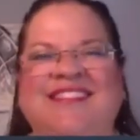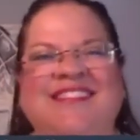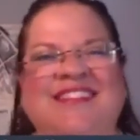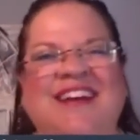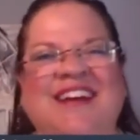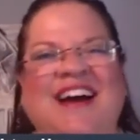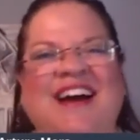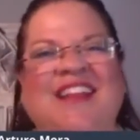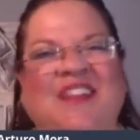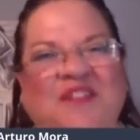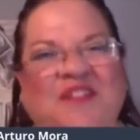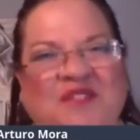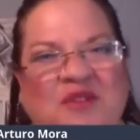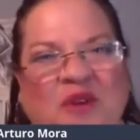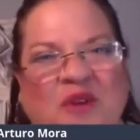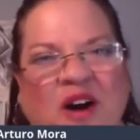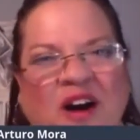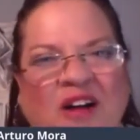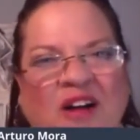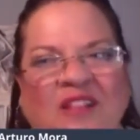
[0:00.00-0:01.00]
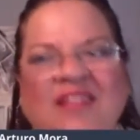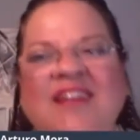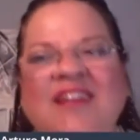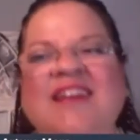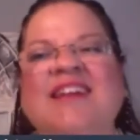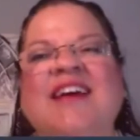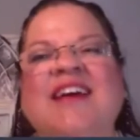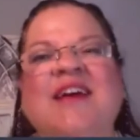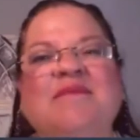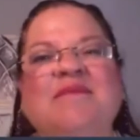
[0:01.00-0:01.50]
I love you all.
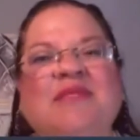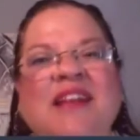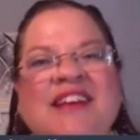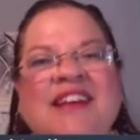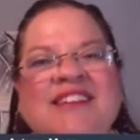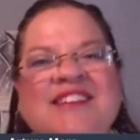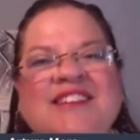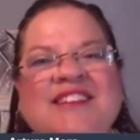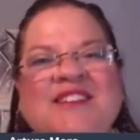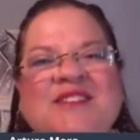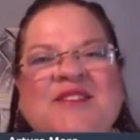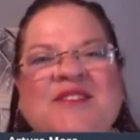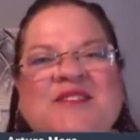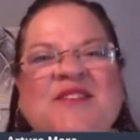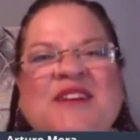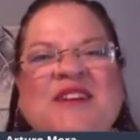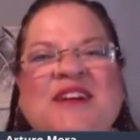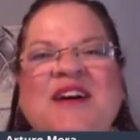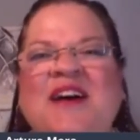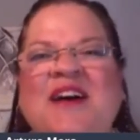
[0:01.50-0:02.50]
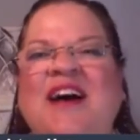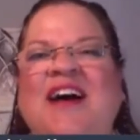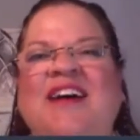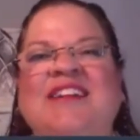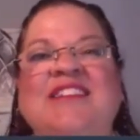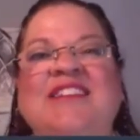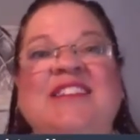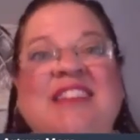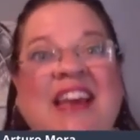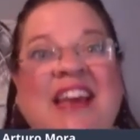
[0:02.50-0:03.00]
God bless you.
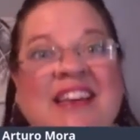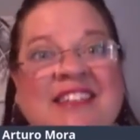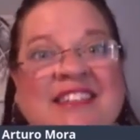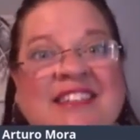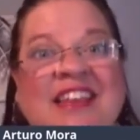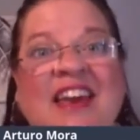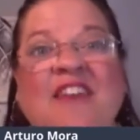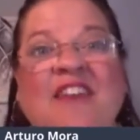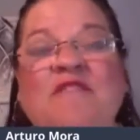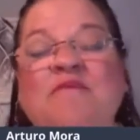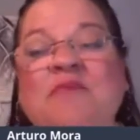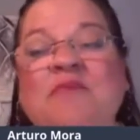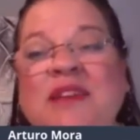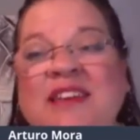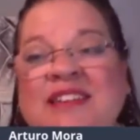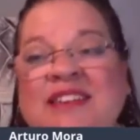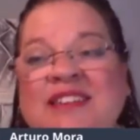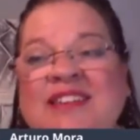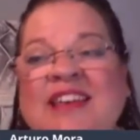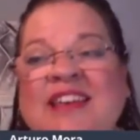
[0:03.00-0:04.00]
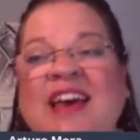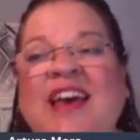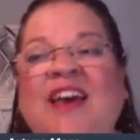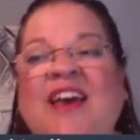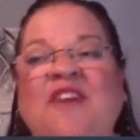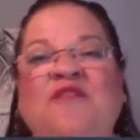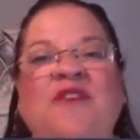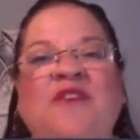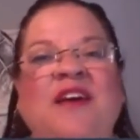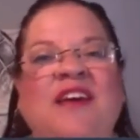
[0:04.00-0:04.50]
Stay safe. Be
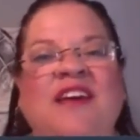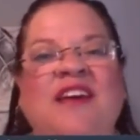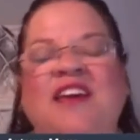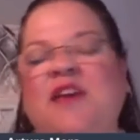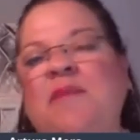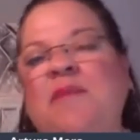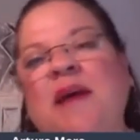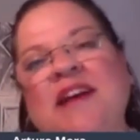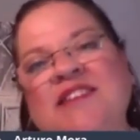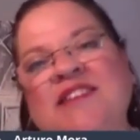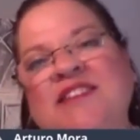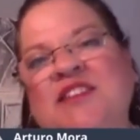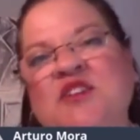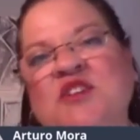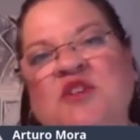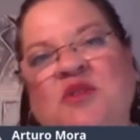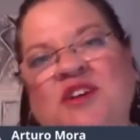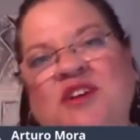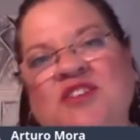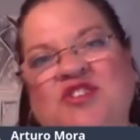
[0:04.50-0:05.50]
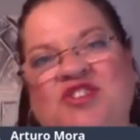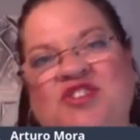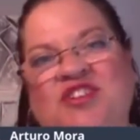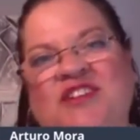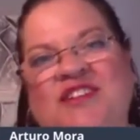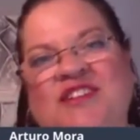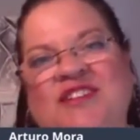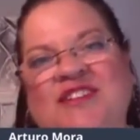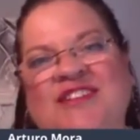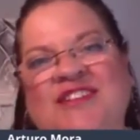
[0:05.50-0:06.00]
safe. Keep asking
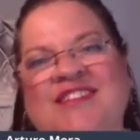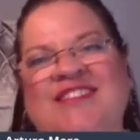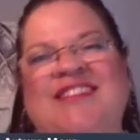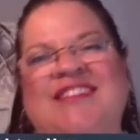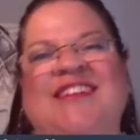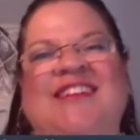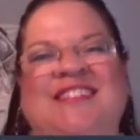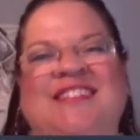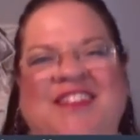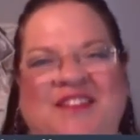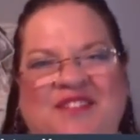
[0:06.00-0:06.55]
questions. Love